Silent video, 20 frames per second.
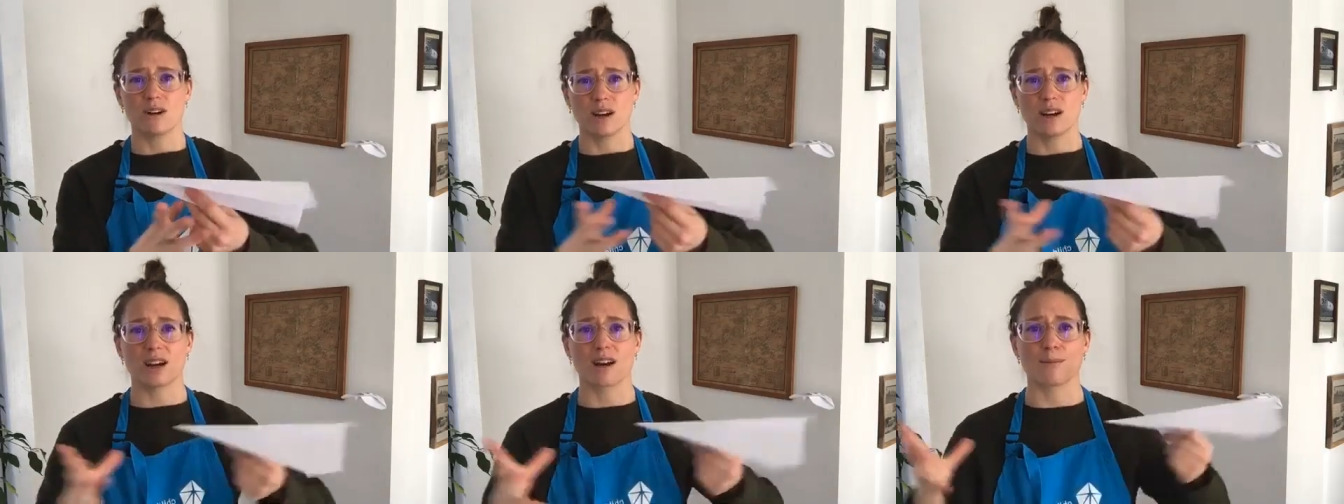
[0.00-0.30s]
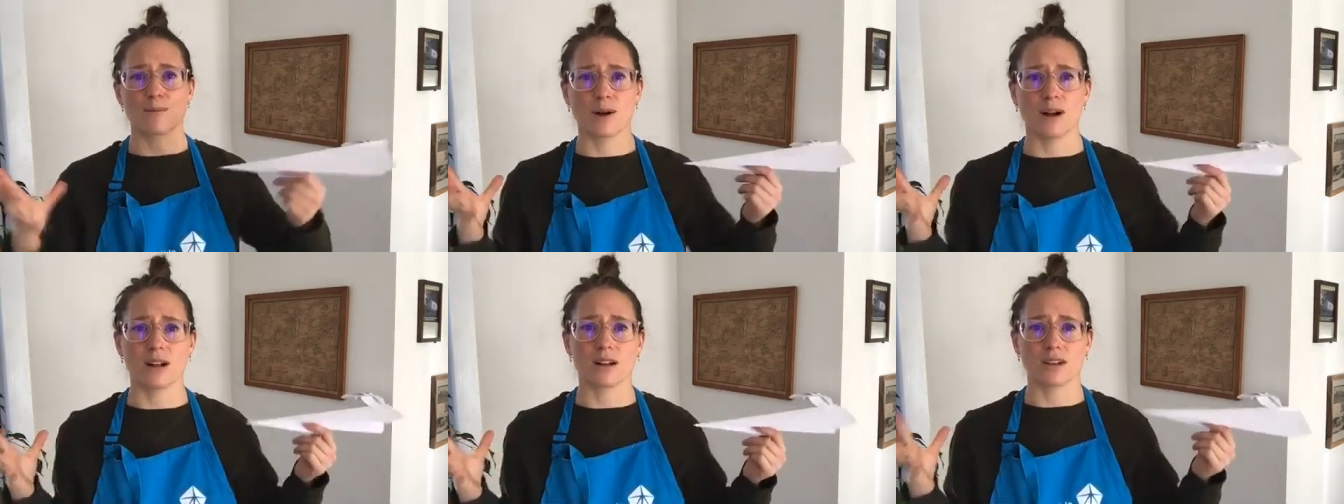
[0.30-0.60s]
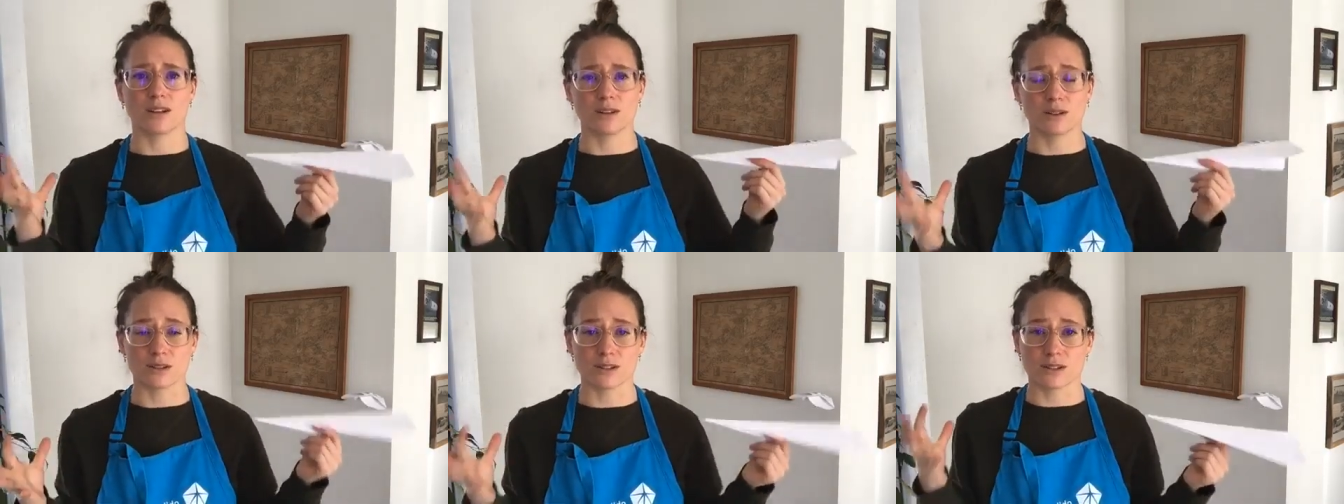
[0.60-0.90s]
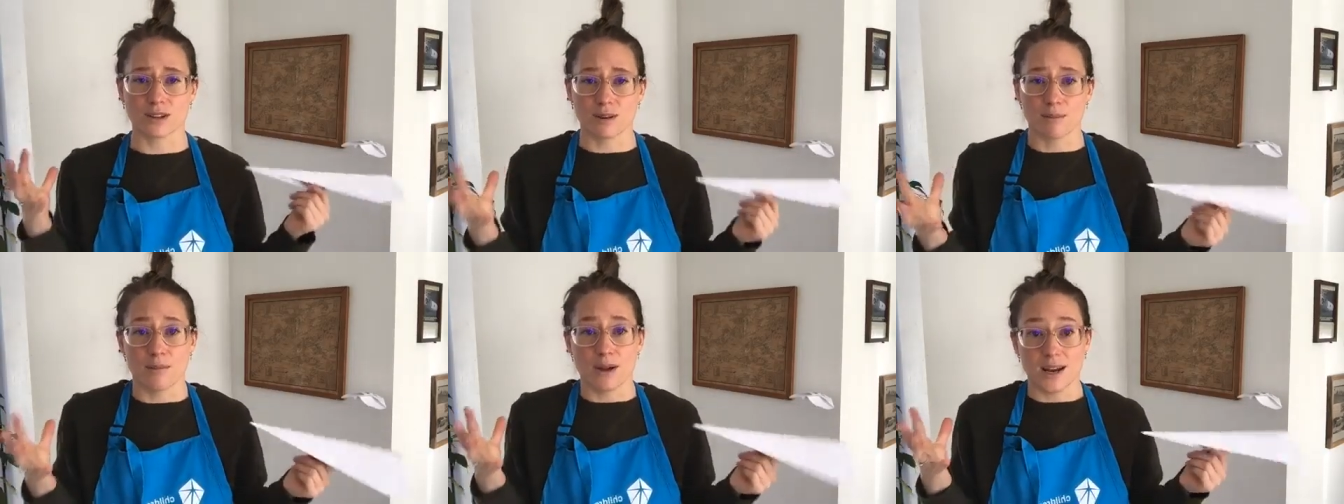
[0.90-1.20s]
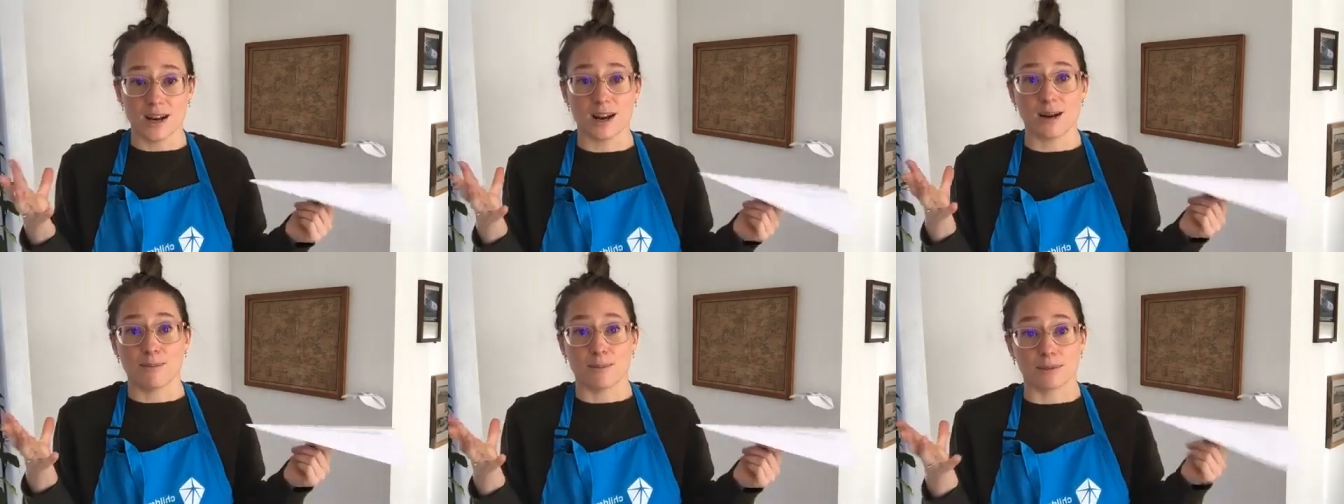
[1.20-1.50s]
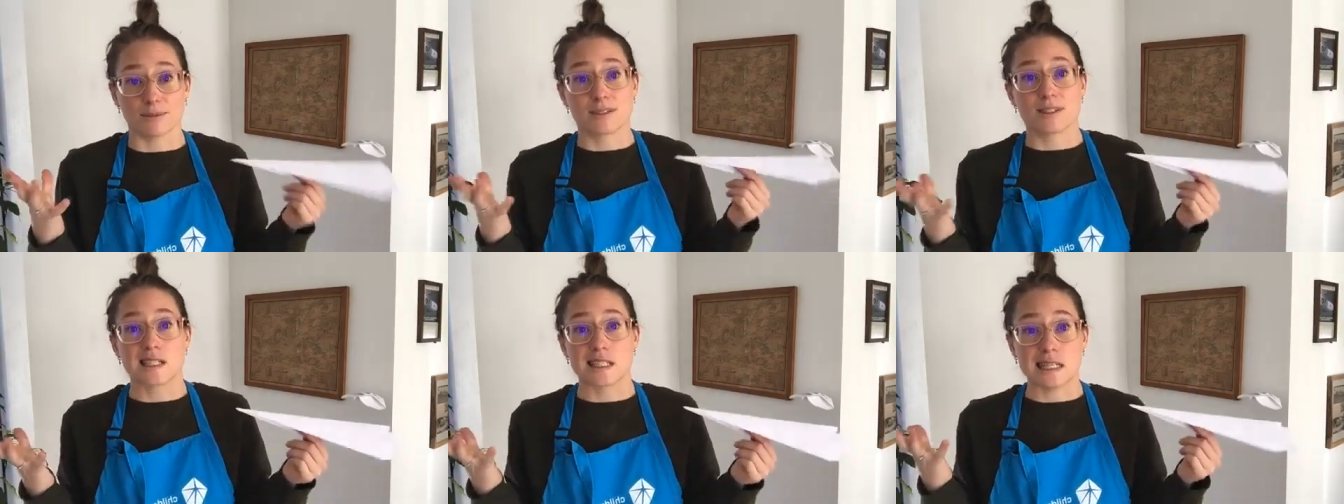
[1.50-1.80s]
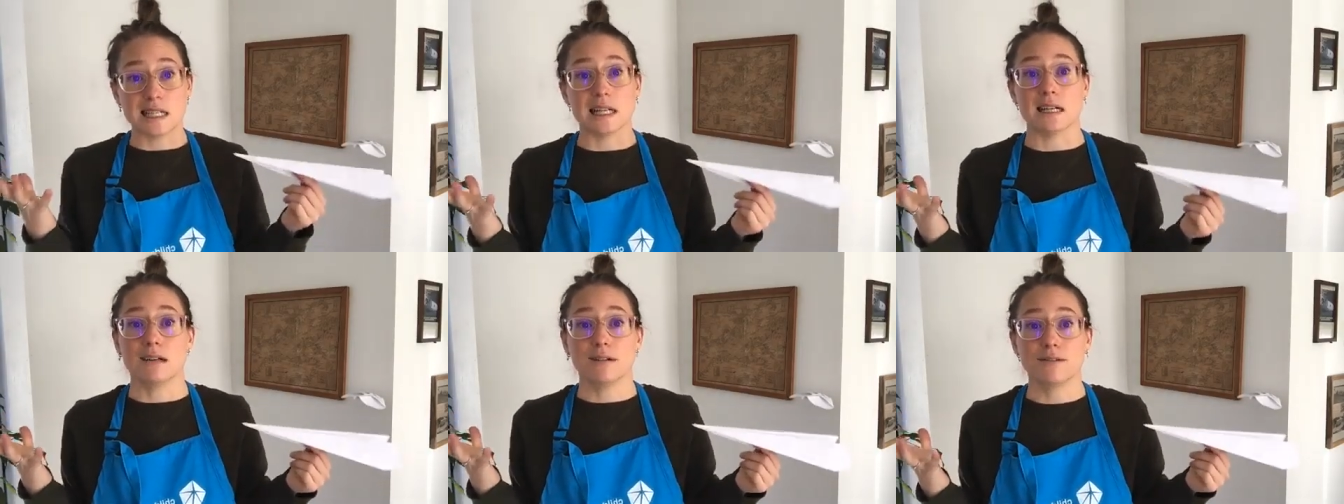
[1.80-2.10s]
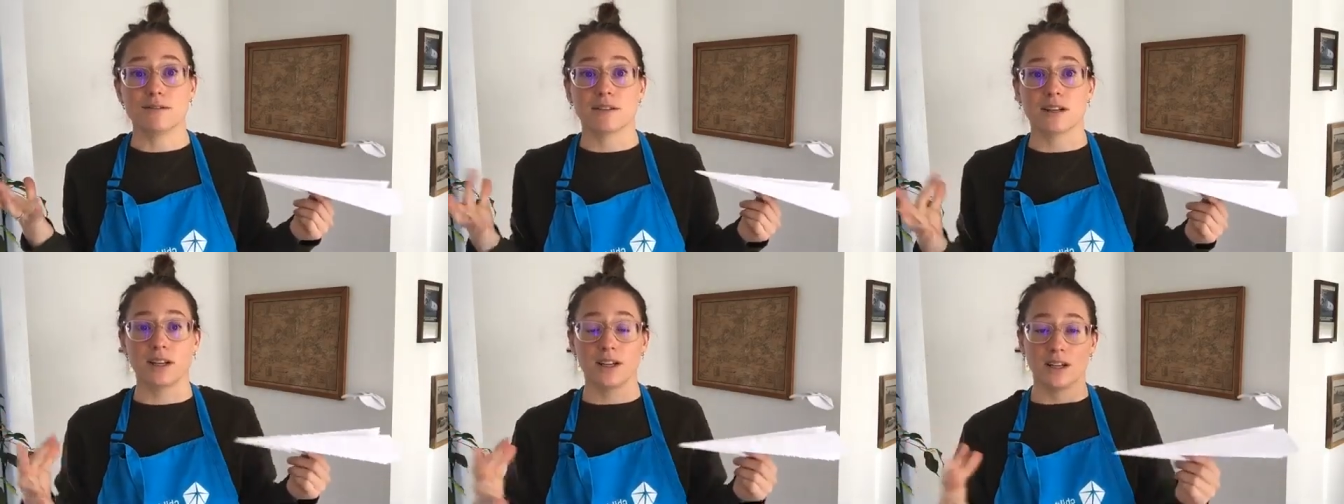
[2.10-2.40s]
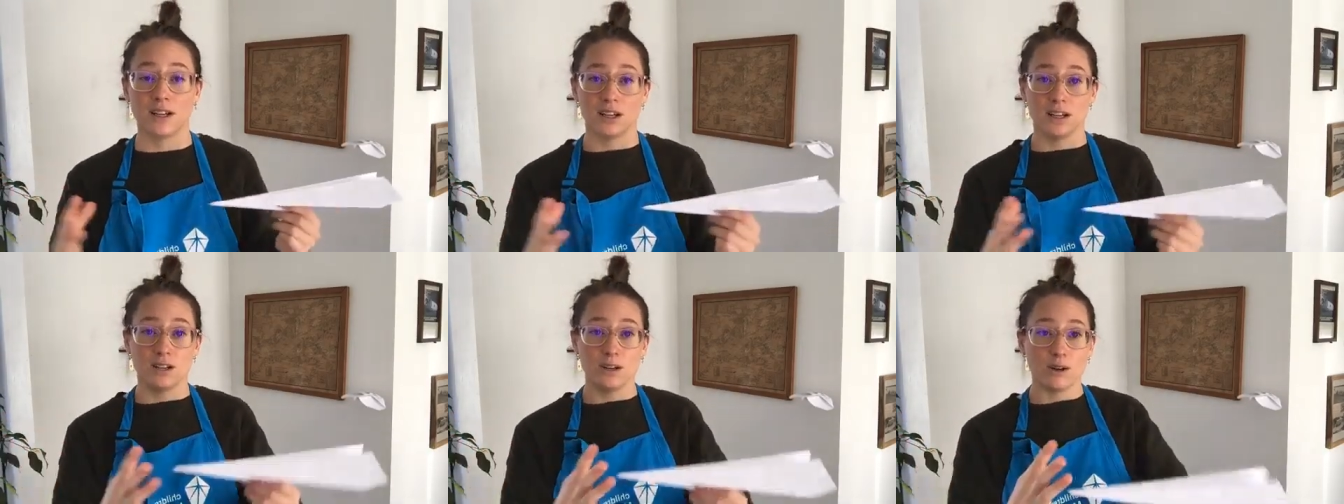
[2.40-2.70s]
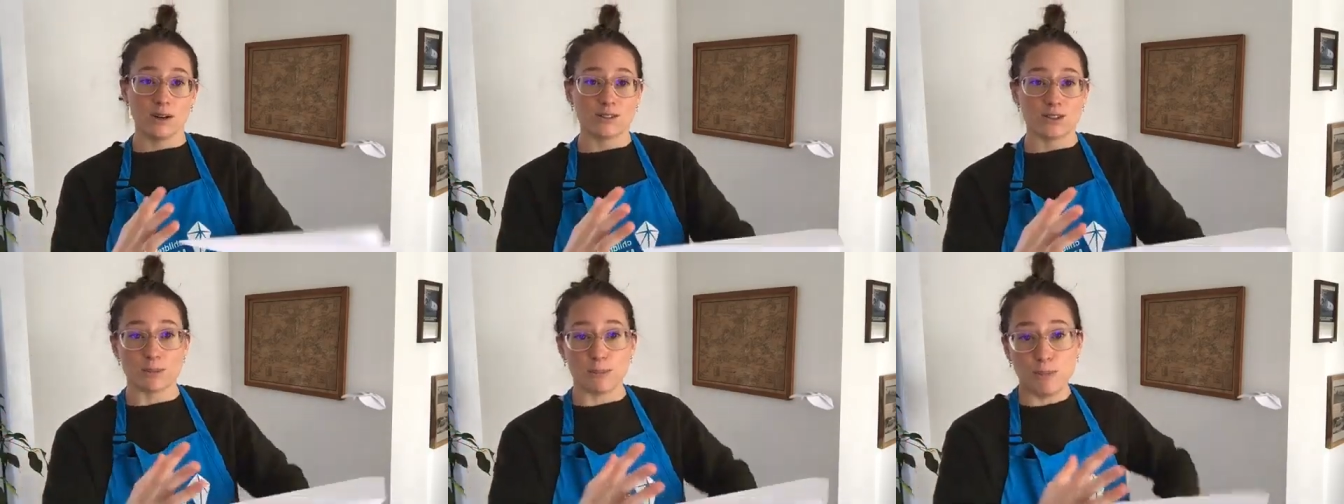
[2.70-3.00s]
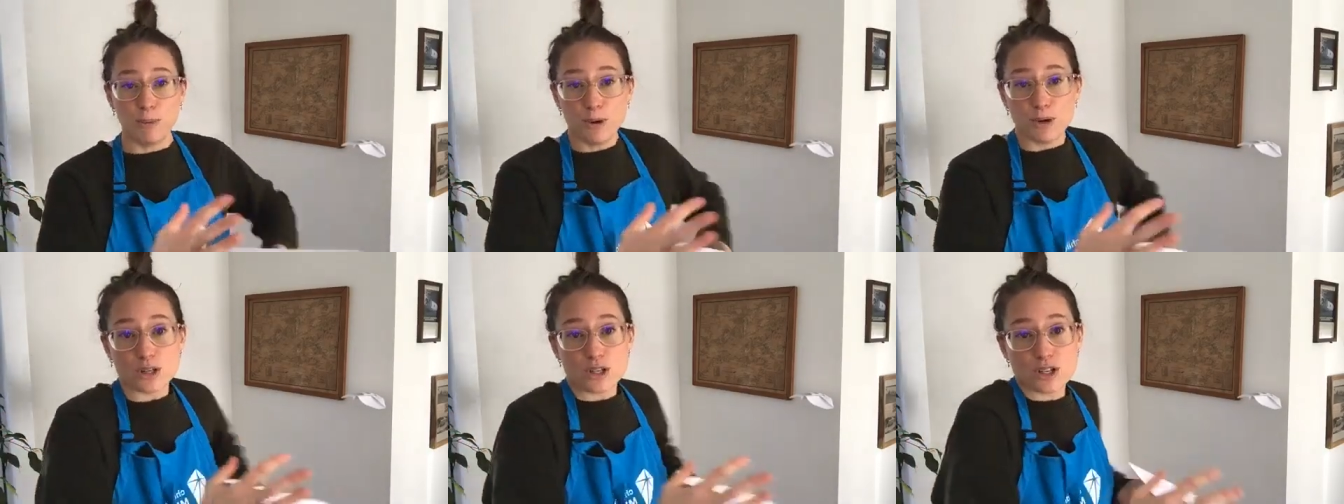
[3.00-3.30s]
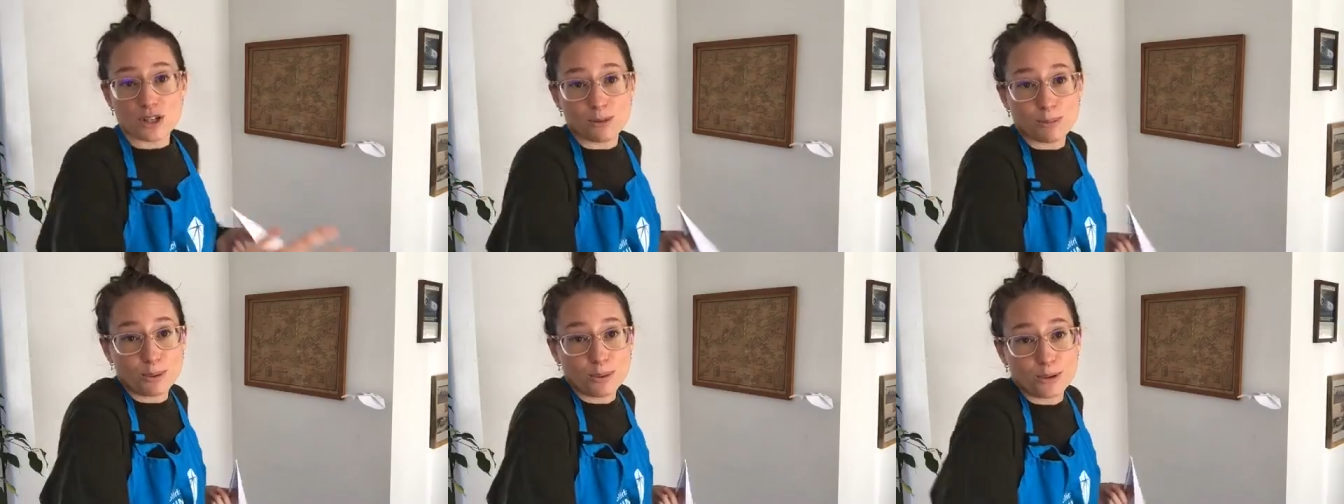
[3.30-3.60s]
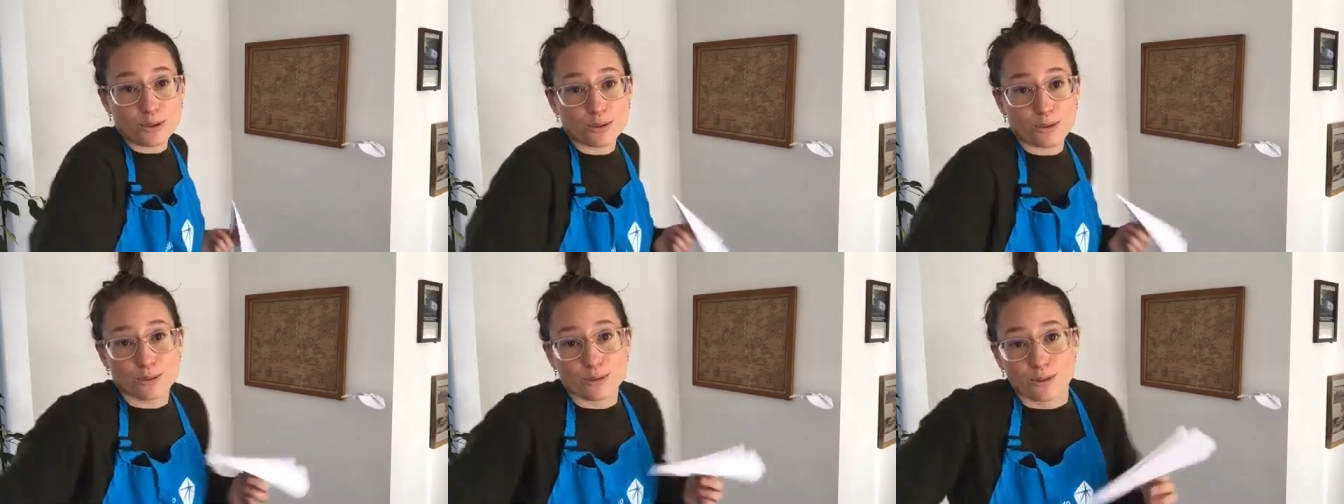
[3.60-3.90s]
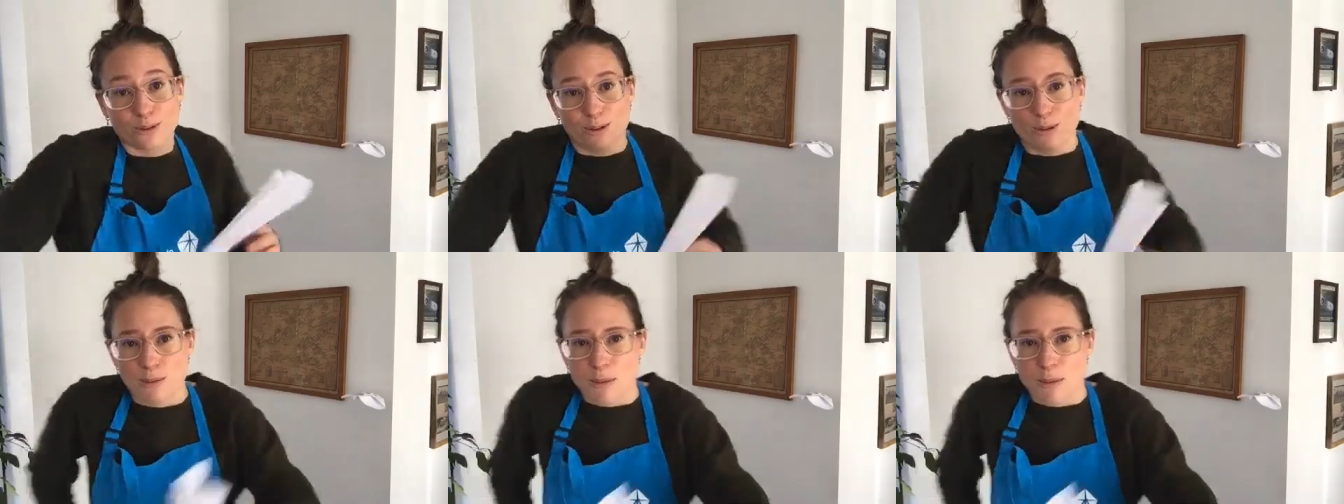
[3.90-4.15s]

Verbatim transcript: air molecules are made up of stuff, you have to push and pull through them.